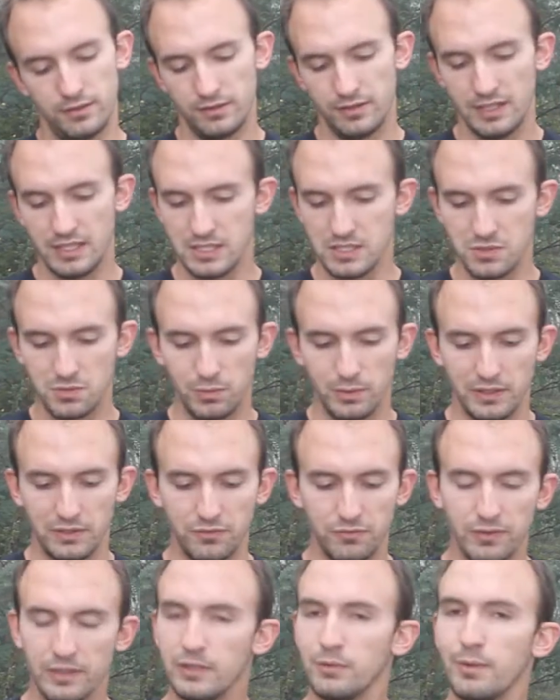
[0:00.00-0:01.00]
things with
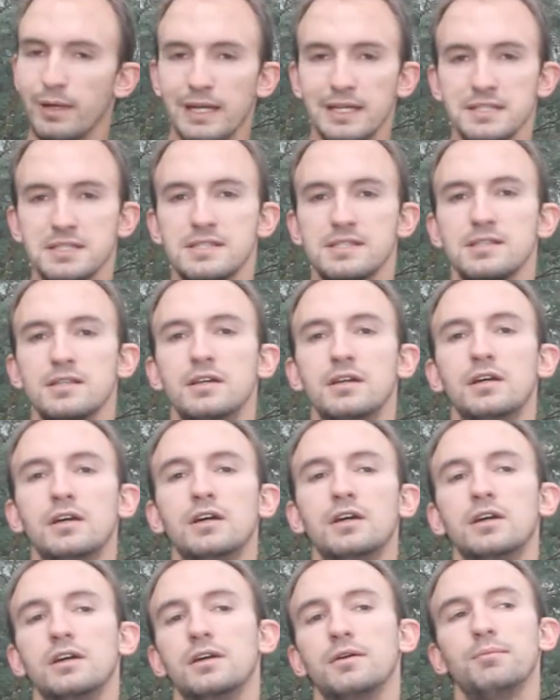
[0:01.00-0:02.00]
free weights,
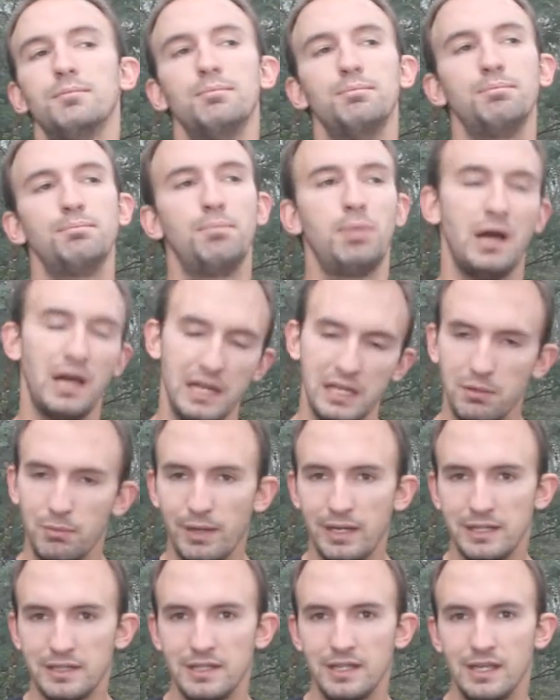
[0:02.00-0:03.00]
body
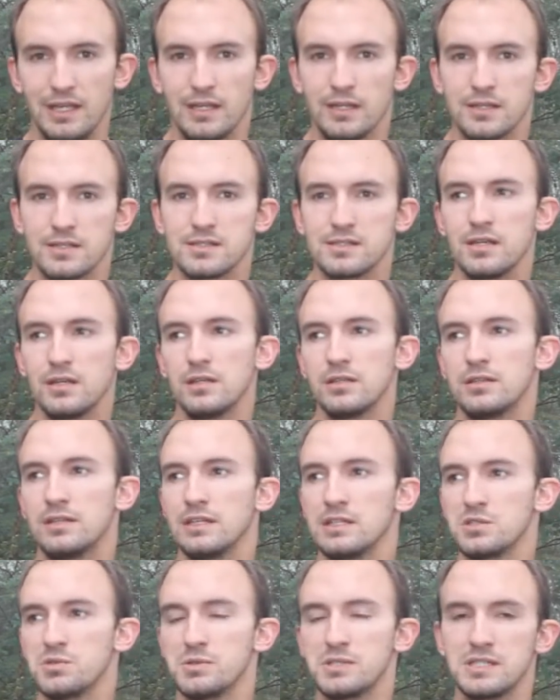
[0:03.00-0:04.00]
weight things
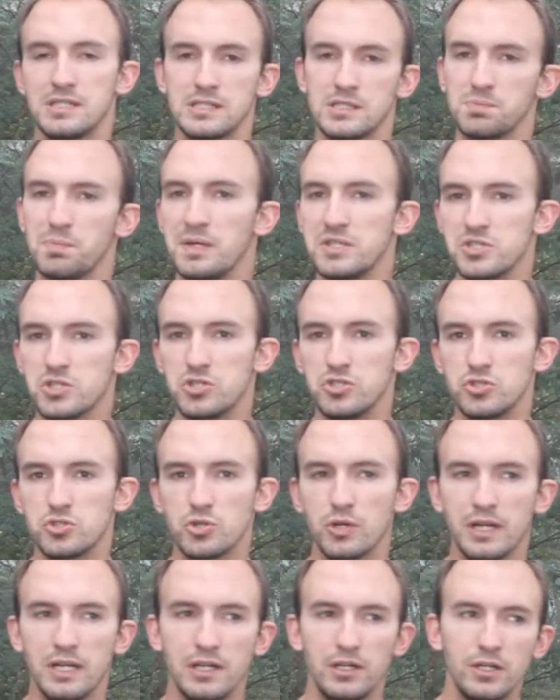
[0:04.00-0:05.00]
with suspension
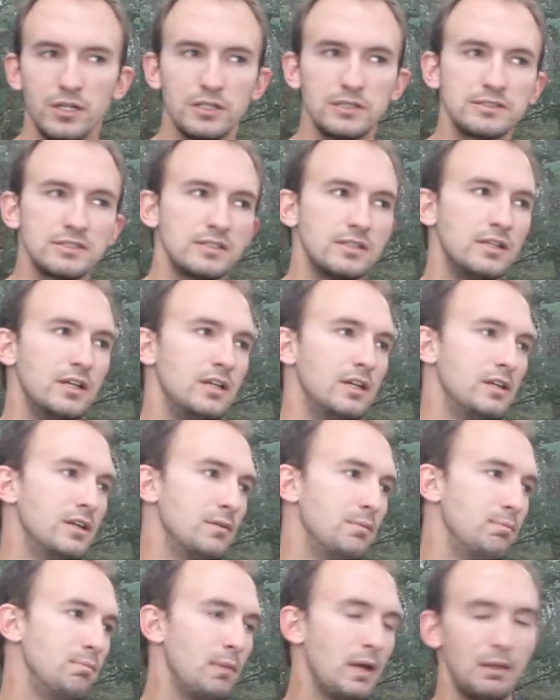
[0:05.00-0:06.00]
trainers,
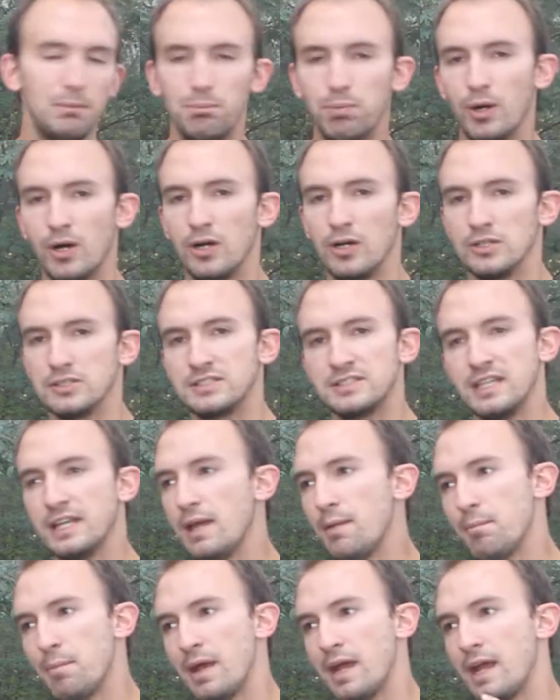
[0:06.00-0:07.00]
med balls,
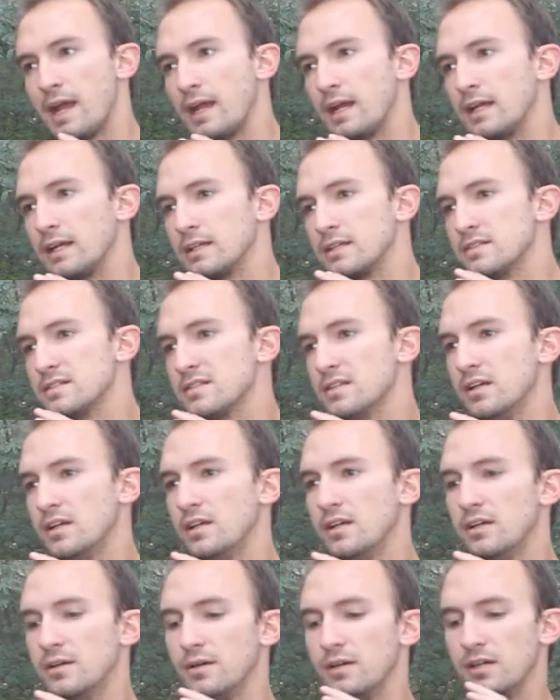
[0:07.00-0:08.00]
sandbags,
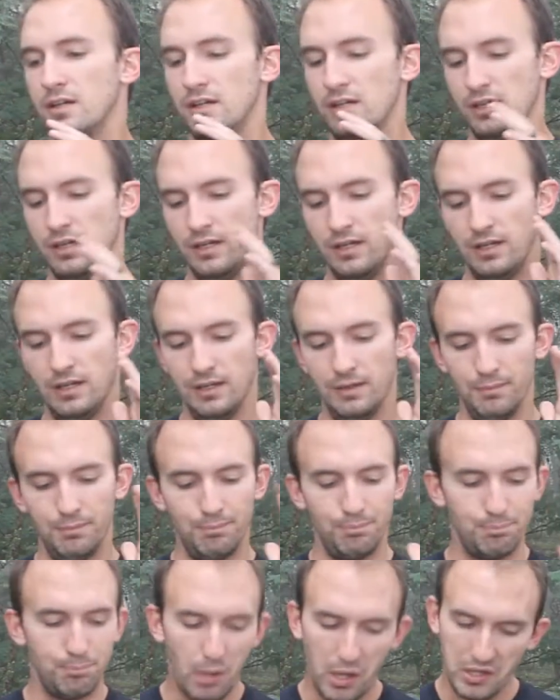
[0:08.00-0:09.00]

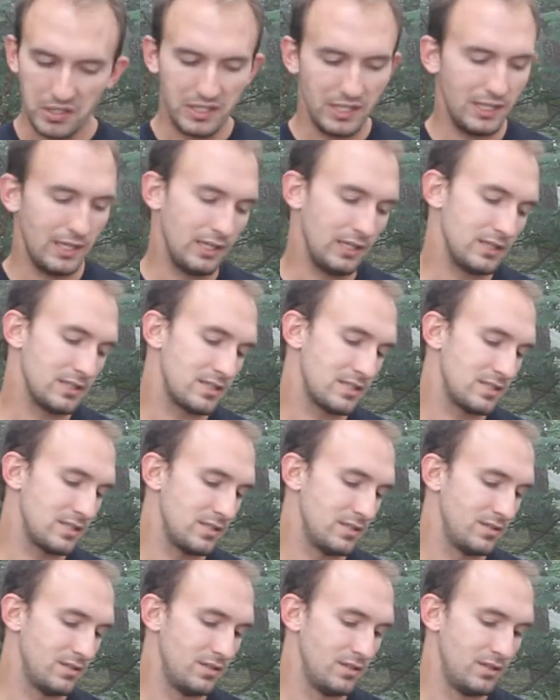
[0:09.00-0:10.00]

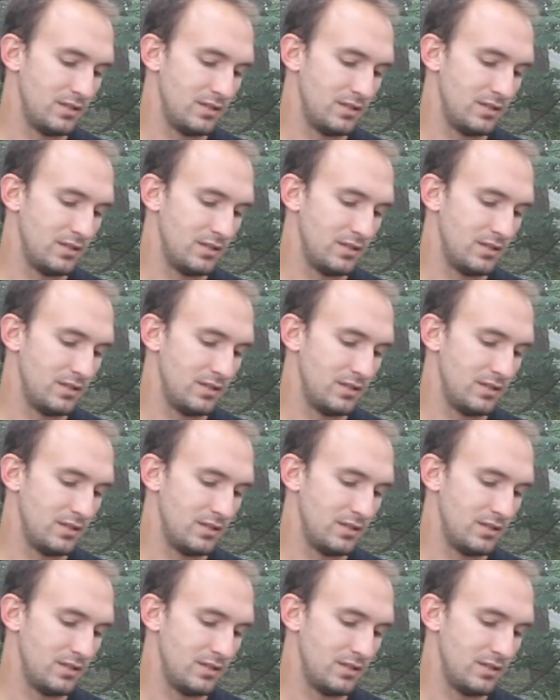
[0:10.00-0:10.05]
buckets,